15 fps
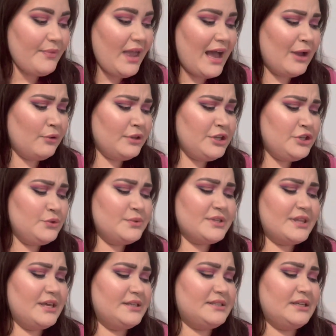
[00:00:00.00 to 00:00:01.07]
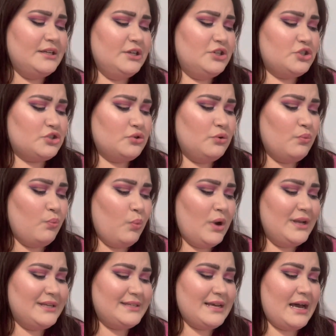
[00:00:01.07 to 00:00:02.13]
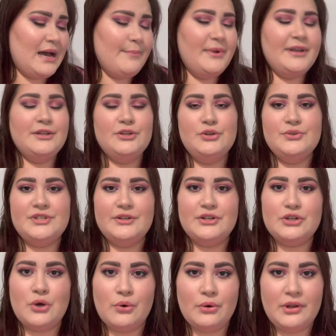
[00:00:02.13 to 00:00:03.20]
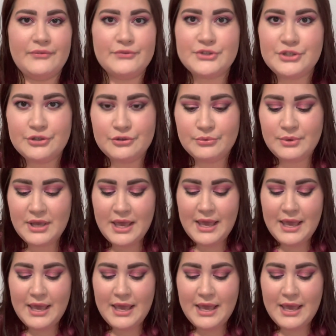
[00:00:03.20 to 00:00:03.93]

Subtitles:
I only used this an additional 1 time and used a total of 2.